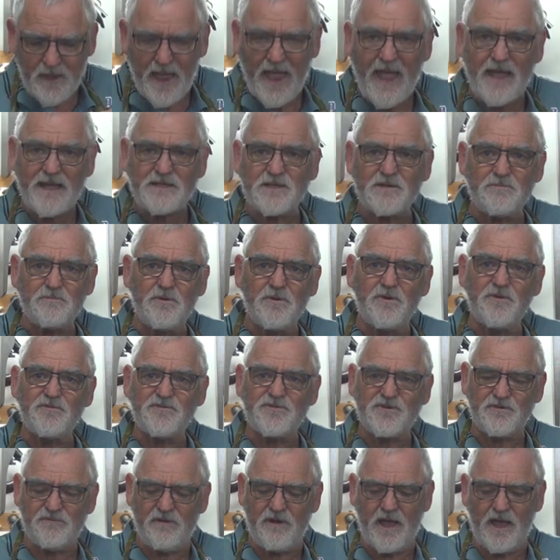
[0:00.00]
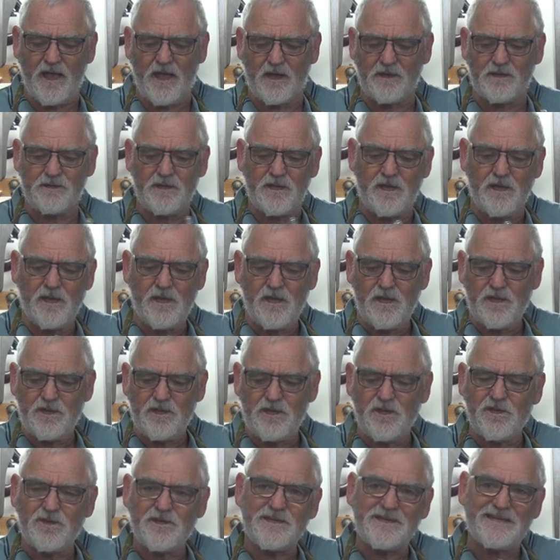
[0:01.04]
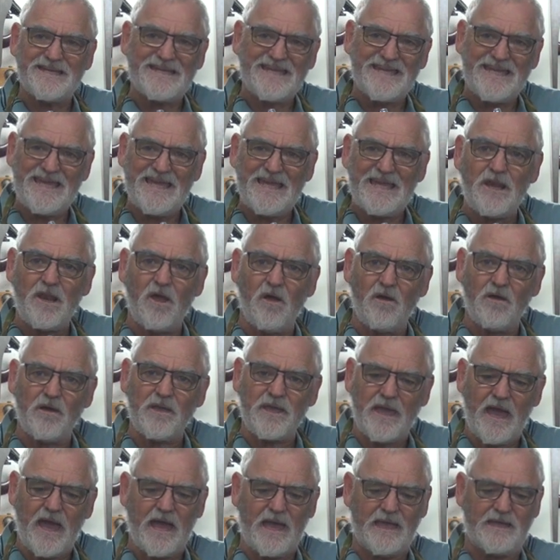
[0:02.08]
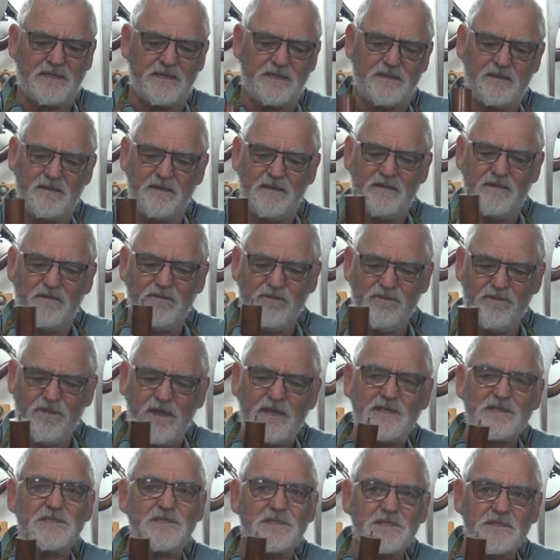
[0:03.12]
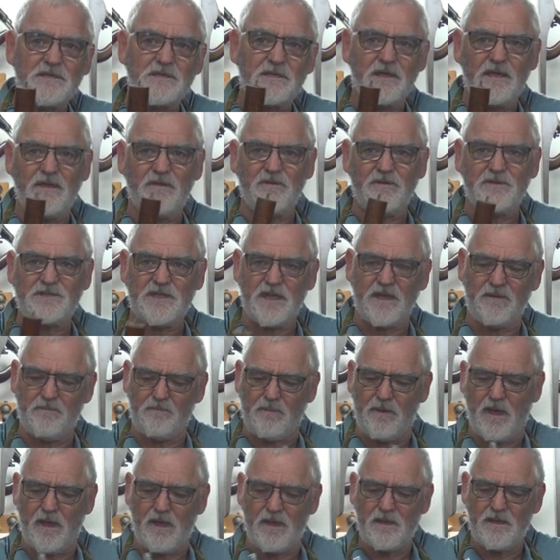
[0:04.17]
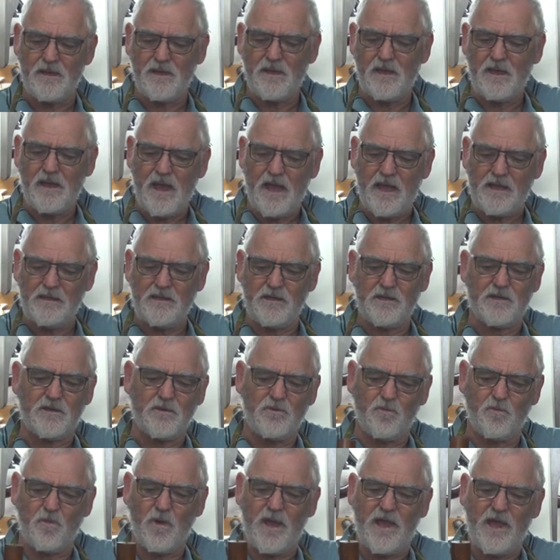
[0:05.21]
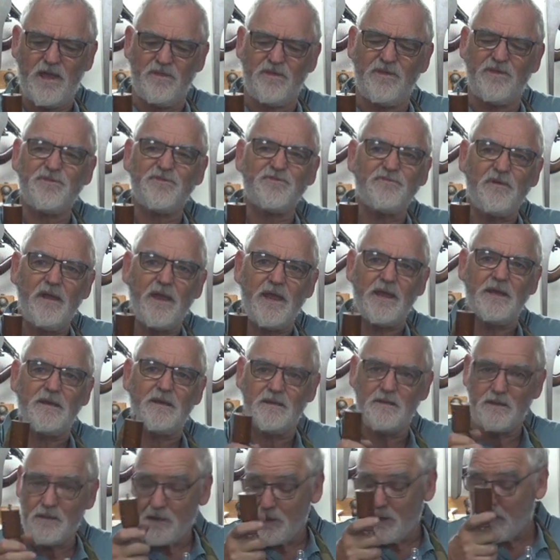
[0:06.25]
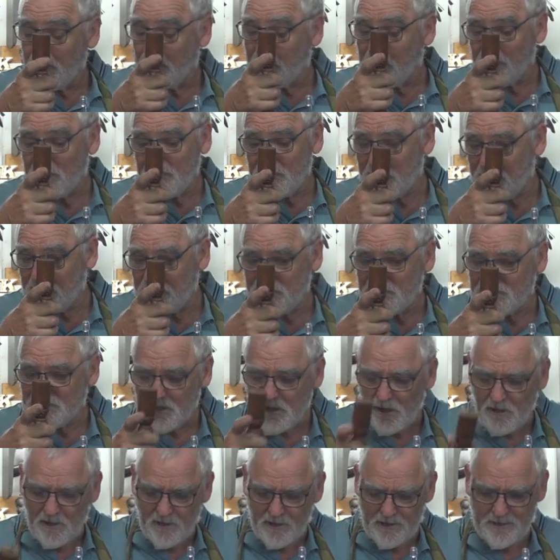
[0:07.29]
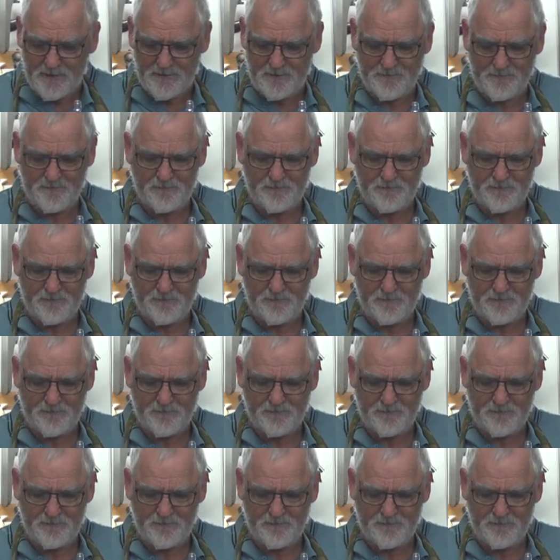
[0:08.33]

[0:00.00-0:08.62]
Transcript: As it moves around, you can elongate this in the timber and you can wear the thread on the inside.